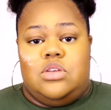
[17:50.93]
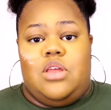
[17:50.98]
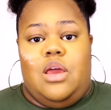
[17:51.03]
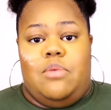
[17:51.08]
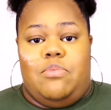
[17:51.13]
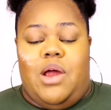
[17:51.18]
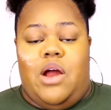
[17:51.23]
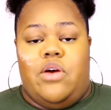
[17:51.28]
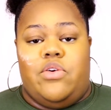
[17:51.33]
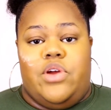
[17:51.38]

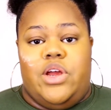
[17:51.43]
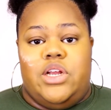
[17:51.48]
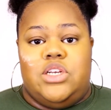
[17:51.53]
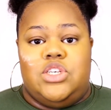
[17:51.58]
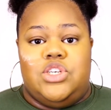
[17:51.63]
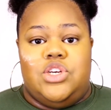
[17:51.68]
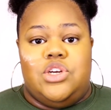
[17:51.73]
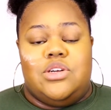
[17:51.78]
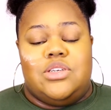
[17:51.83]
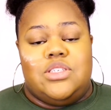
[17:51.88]
that powder
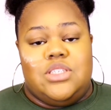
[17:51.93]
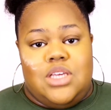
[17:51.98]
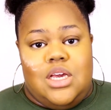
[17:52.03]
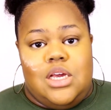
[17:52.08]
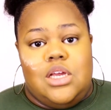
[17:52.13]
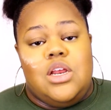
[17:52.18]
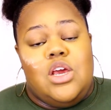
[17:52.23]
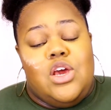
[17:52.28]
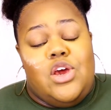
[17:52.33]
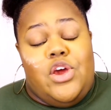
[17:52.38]
into your
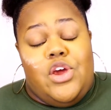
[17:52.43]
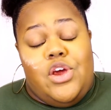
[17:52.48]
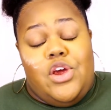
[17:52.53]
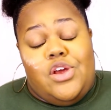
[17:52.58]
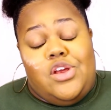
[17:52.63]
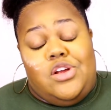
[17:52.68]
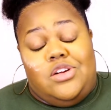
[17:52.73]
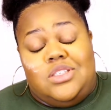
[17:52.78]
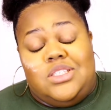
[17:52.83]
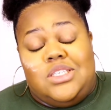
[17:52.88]
skin's
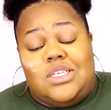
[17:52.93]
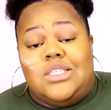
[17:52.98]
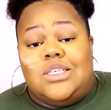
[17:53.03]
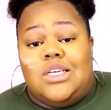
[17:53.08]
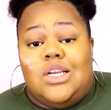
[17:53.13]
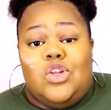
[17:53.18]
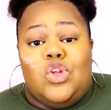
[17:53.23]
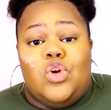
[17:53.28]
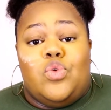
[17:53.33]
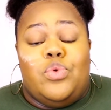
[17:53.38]

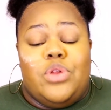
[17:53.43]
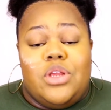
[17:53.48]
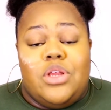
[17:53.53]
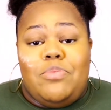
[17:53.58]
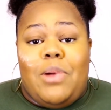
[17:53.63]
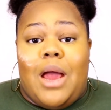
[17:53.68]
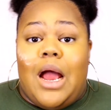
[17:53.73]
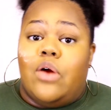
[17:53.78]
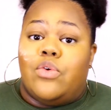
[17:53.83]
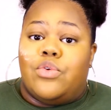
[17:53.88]
gonna look really
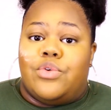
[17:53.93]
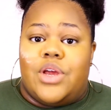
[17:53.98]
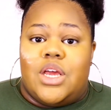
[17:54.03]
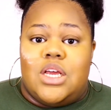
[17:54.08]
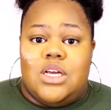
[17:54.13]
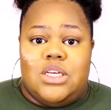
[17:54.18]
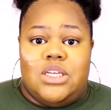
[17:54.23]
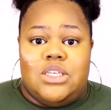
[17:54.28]
powdery.